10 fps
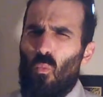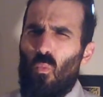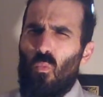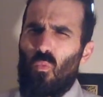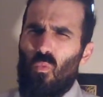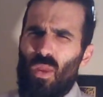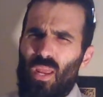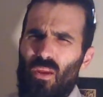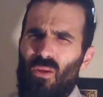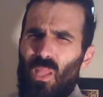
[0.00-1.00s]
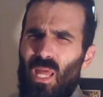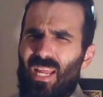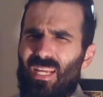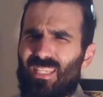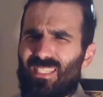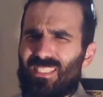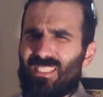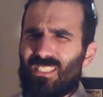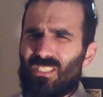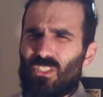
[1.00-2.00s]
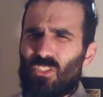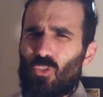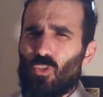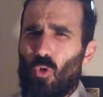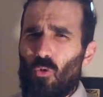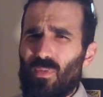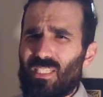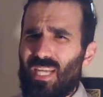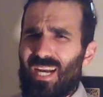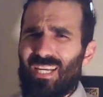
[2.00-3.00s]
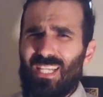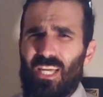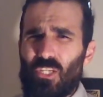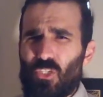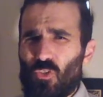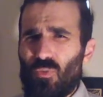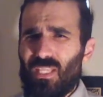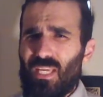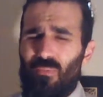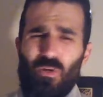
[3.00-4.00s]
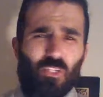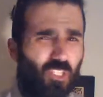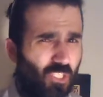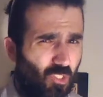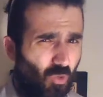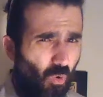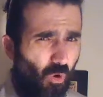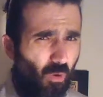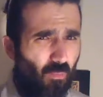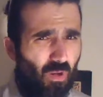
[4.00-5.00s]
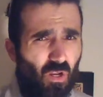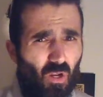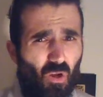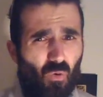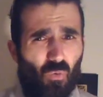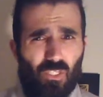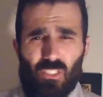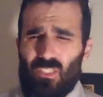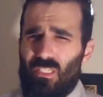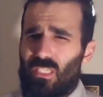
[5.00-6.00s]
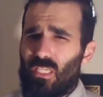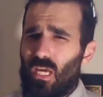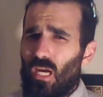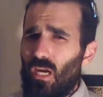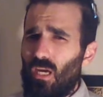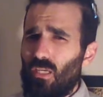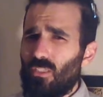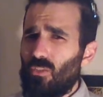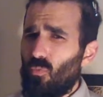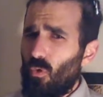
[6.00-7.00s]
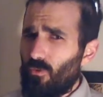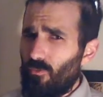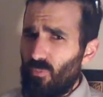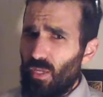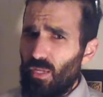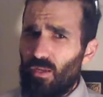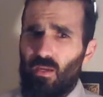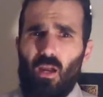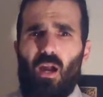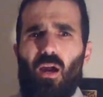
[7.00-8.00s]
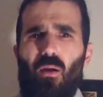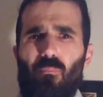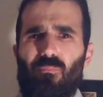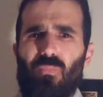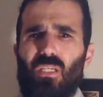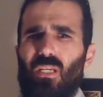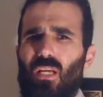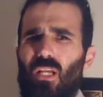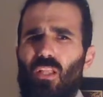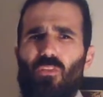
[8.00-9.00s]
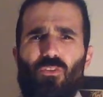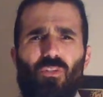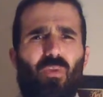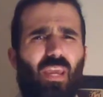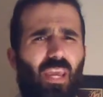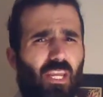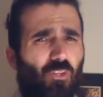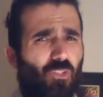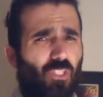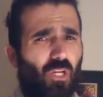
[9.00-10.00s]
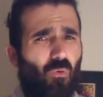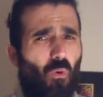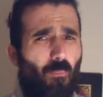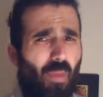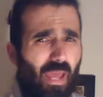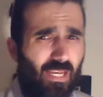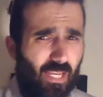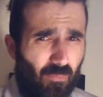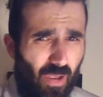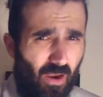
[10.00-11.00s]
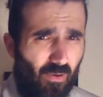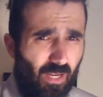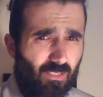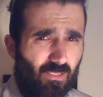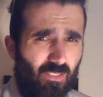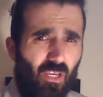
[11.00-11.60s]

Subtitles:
weird, like Storm is kind of like Jubilee, but she's Storm, which doesn't work for me. There's some interesting romantic pairings.